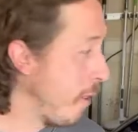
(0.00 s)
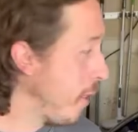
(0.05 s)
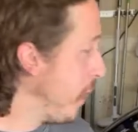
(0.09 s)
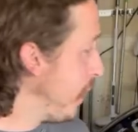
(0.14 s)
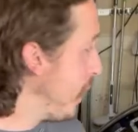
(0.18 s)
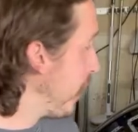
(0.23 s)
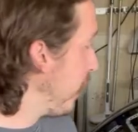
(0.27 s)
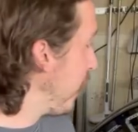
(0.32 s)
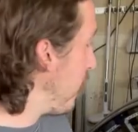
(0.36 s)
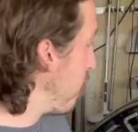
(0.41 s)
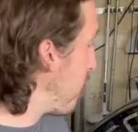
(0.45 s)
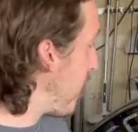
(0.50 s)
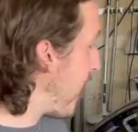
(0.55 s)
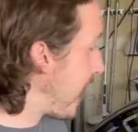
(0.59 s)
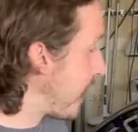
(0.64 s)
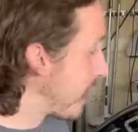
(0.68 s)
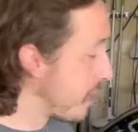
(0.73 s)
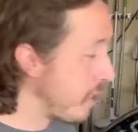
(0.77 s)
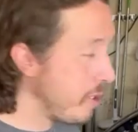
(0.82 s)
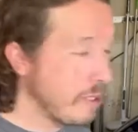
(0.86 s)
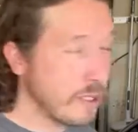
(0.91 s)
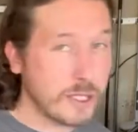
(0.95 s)
done the
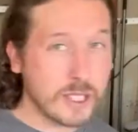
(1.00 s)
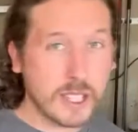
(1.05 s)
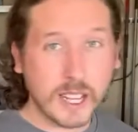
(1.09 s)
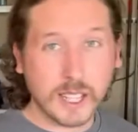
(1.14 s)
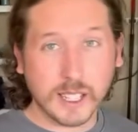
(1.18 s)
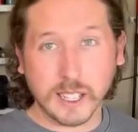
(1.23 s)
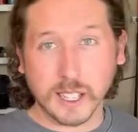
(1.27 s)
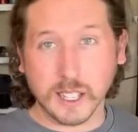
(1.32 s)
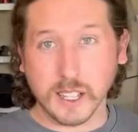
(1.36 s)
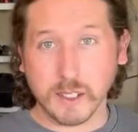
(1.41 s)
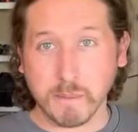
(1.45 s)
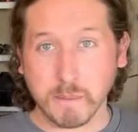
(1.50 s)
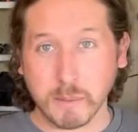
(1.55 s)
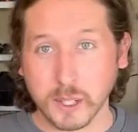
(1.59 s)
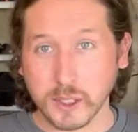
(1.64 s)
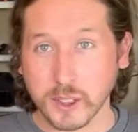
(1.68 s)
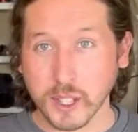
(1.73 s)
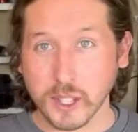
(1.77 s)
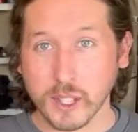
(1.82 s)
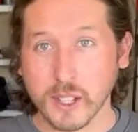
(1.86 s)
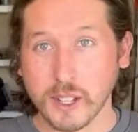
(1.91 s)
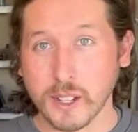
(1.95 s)
passenger side like a month
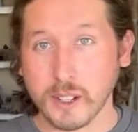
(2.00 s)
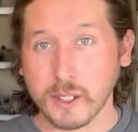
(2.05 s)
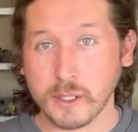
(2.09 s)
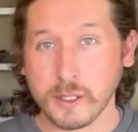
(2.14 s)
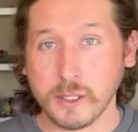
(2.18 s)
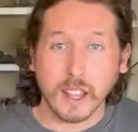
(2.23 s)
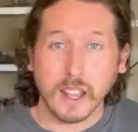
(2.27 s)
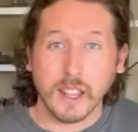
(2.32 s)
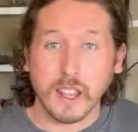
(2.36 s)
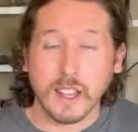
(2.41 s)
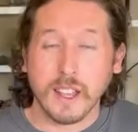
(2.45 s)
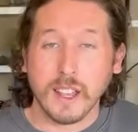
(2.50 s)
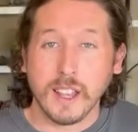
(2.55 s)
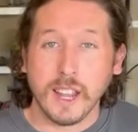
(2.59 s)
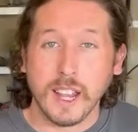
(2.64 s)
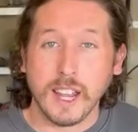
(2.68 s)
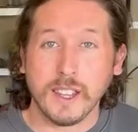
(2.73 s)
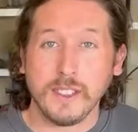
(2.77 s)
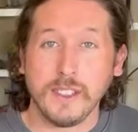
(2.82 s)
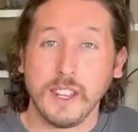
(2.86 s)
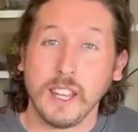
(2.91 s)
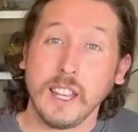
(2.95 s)
ago.
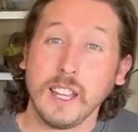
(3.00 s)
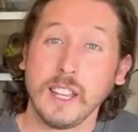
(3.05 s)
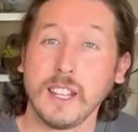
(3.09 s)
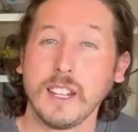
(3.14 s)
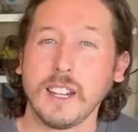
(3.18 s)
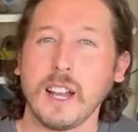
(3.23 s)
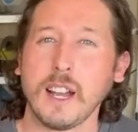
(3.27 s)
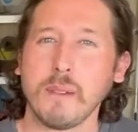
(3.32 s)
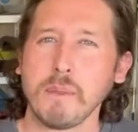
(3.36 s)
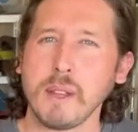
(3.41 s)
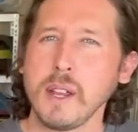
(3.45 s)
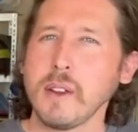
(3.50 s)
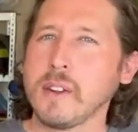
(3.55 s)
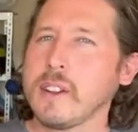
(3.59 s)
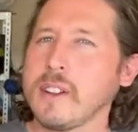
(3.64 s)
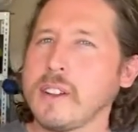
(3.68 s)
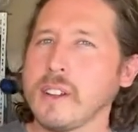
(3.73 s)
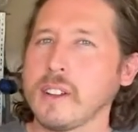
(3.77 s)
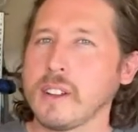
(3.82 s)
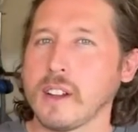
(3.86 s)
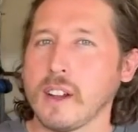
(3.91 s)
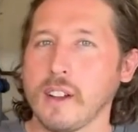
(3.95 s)
And then I'm hearing
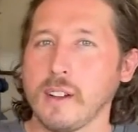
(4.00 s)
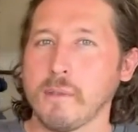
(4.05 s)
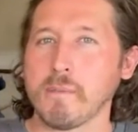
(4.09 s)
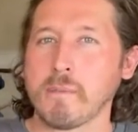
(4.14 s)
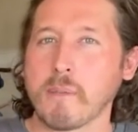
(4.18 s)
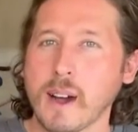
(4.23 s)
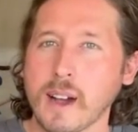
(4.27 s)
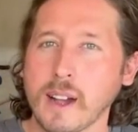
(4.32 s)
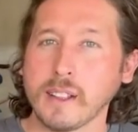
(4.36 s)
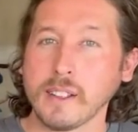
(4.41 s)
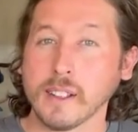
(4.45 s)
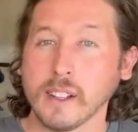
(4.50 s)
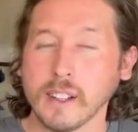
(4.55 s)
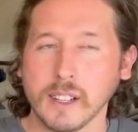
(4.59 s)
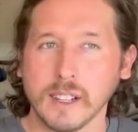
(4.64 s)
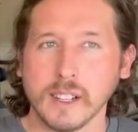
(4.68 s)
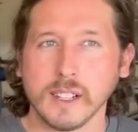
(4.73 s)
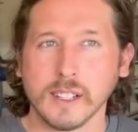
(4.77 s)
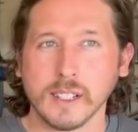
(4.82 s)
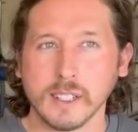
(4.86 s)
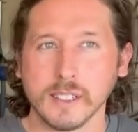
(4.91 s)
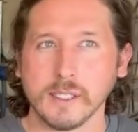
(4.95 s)
a,
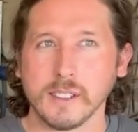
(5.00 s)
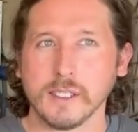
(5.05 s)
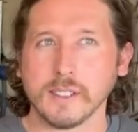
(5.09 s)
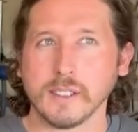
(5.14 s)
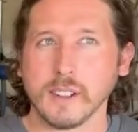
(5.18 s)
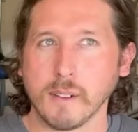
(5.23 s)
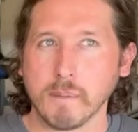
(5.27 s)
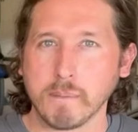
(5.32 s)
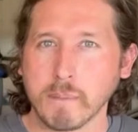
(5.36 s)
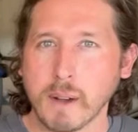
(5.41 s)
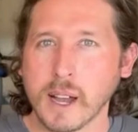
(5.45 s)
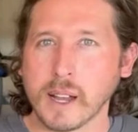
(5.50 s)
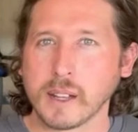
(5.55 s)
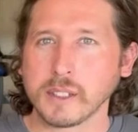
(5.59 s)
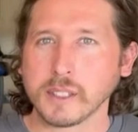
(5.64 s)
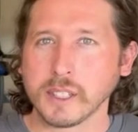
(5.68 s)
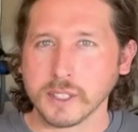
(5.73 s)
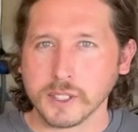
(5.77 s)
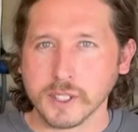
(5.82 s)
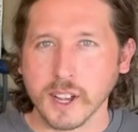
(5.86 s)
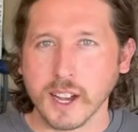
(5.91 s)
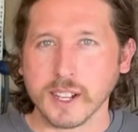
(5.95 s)
a, a mild
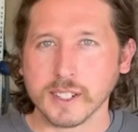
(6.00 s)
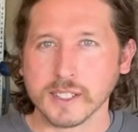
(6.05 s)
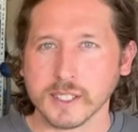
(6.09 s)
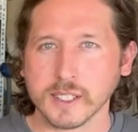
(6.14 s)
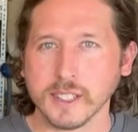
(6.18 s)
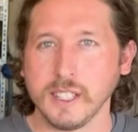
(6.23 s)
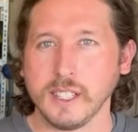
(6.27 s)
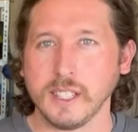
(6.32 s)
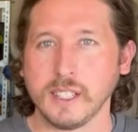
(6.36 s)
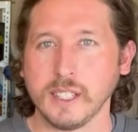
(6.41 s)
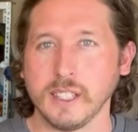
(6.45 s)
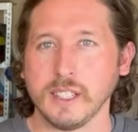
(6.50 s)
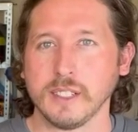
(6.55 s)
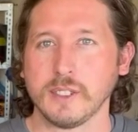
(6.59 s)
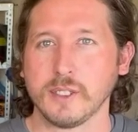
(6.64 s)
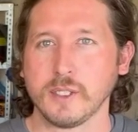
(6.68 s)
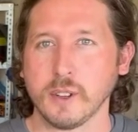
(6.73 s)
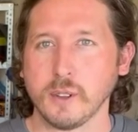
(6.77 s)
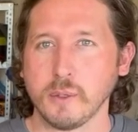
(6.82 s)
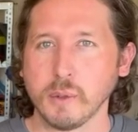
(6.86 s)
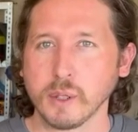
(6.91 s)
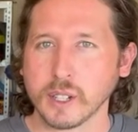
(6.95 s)
exhaust leak.
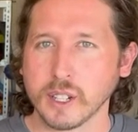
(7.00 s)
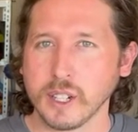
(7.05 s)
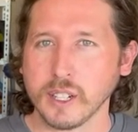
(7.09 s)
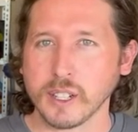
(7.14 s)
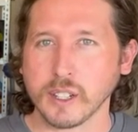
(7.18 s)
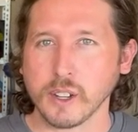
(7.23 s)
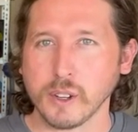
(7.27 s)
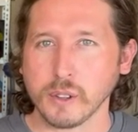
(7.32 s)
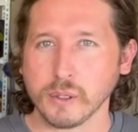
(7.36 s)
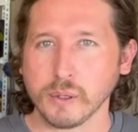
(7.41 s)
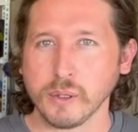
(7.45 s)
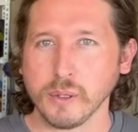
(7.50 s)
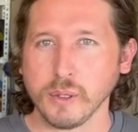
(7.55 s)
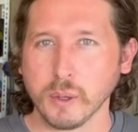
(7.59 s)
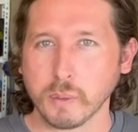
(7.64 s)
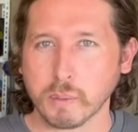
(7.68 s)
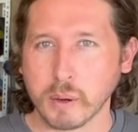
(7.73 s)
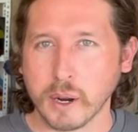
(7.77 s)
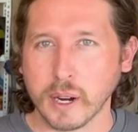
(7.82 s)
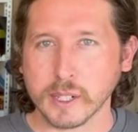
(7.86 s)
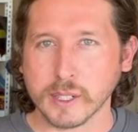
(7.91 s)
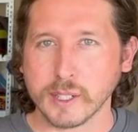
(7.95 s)
So we're gonna go through the
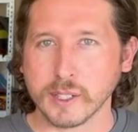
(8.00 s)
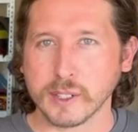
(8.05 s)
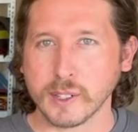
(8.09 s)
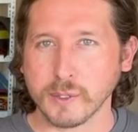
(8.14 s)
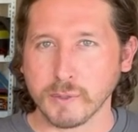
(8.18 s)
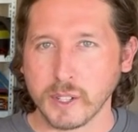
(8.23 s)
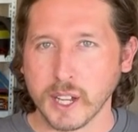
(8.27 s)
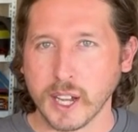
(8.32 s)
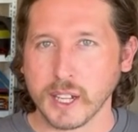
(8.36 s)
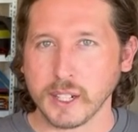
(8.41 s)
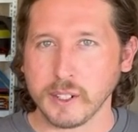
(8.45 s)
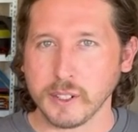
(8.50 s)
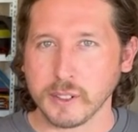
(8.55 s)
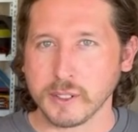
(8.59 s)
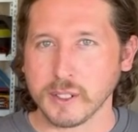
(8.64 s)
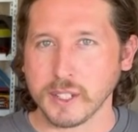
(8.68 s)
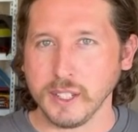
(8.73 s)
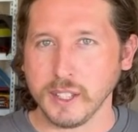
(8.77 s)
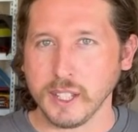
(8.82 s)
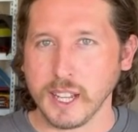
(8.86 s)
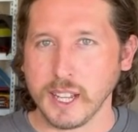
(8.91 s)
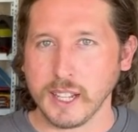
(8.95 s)
process of
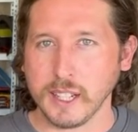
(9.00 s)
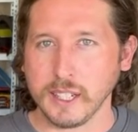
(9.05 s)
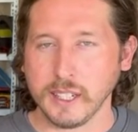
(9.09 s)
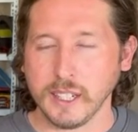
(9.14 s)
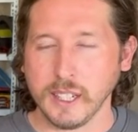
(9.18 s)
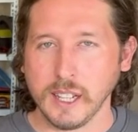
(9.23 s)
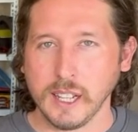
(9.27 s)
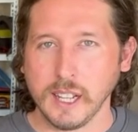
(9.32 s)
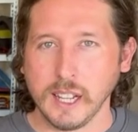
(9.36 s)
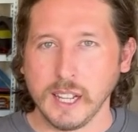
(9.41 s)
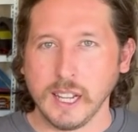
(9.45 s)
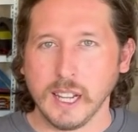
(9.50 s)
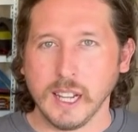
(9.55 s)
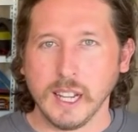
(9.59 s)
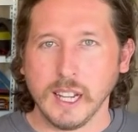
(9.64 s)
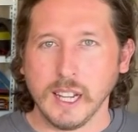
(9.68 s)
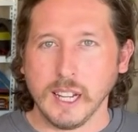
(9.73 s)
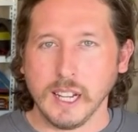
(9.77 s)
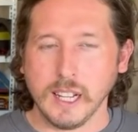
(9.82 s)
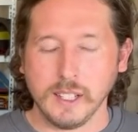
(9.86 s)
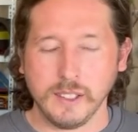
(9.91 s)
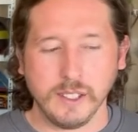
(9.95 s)
diagnosing that
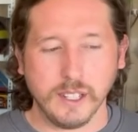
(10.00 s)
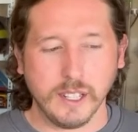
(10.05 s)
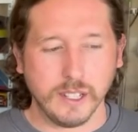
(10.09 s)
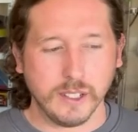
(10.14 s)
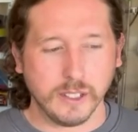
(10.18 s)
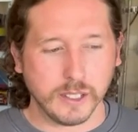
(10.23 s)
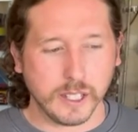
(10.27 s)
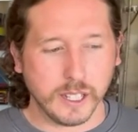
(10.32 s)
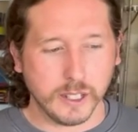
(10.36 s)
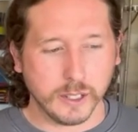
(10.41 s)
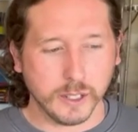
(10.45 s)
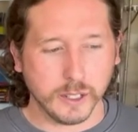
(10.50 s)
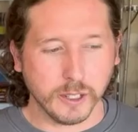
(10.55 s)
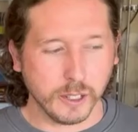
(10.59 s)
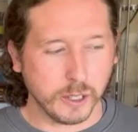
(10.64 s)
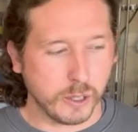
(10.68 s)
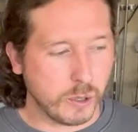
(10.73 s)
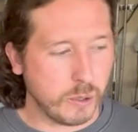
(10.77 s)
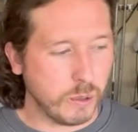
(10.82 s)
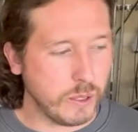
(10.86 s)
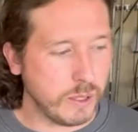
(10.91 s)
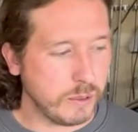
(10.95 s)
and then I'll get her a
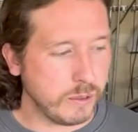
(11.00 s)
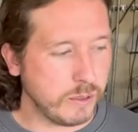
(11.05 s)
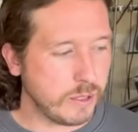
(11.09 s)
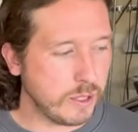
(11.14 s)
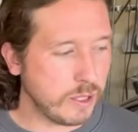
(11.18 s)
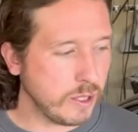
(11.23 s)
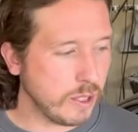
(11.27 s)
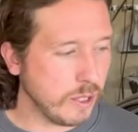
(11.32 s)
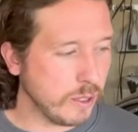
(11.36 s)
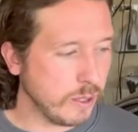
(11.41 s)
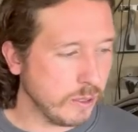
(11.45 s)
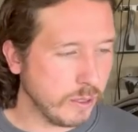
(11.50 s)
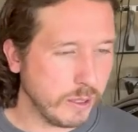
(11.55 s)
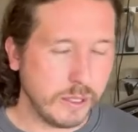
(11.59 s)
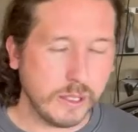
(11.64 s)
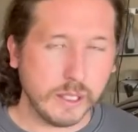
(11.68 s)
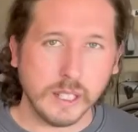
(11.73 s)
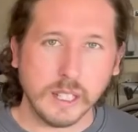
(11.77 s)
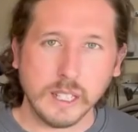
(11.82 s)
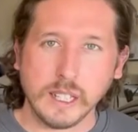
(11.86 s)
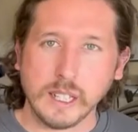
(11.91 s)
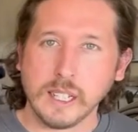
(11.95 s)
quote. So
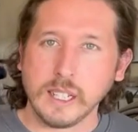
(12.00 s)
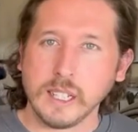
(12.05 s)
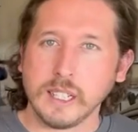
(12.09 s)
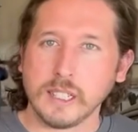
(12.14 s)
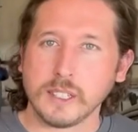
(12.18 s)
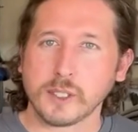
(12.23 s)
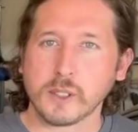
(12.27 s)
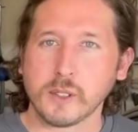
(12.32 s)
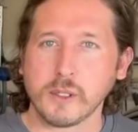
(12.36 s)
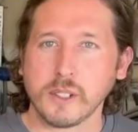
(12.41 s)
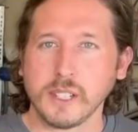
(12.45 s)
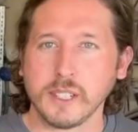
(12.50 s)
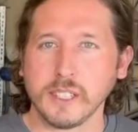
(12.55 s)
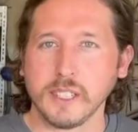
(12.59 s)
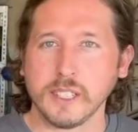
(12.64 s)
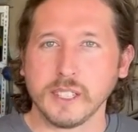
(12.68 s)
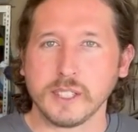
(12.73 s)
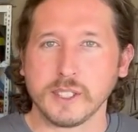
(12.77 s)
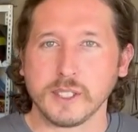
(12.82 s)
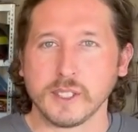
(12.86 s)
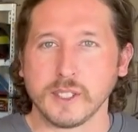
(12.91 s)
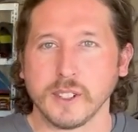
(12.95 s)
Let's go ahead and
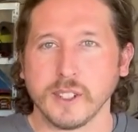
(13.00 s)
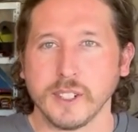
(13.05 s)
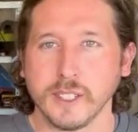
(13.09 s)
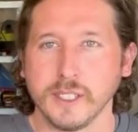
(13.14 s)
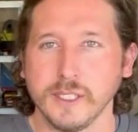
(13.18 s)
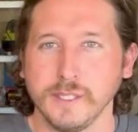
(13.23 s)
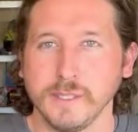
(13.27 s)
get started.